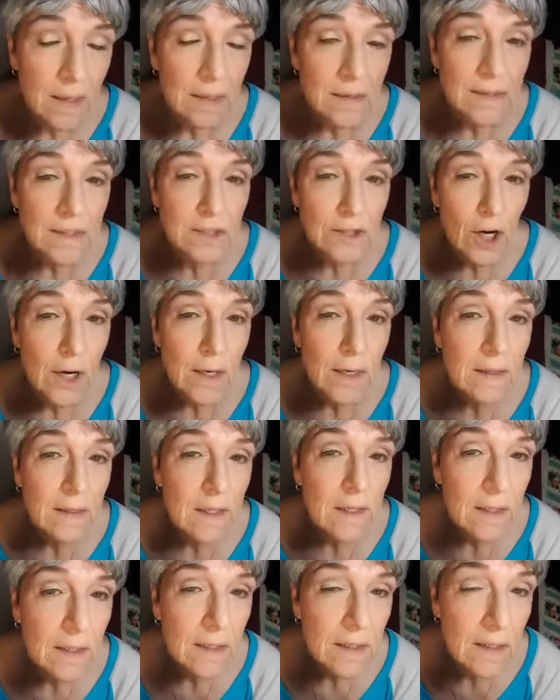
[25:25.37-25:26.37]
Started
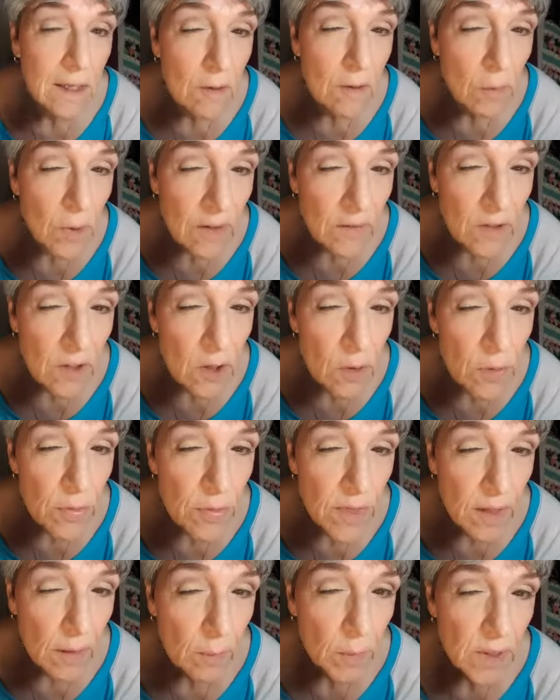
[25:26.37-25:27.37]
thin, now we'll have to go
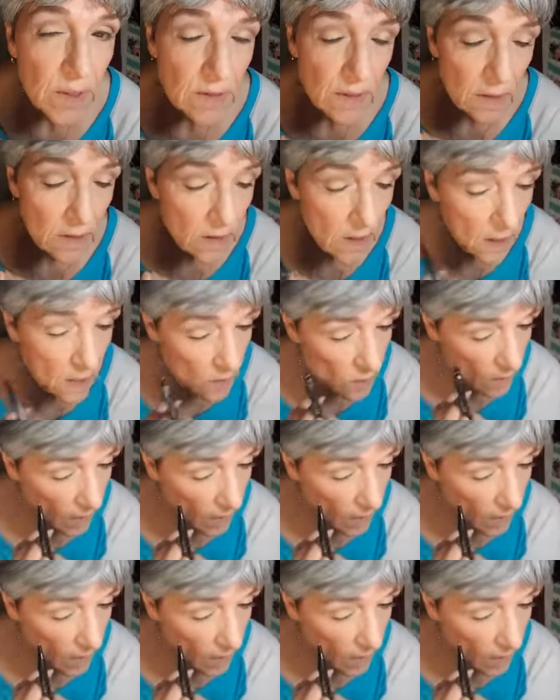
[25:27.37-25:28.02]
thick because I touched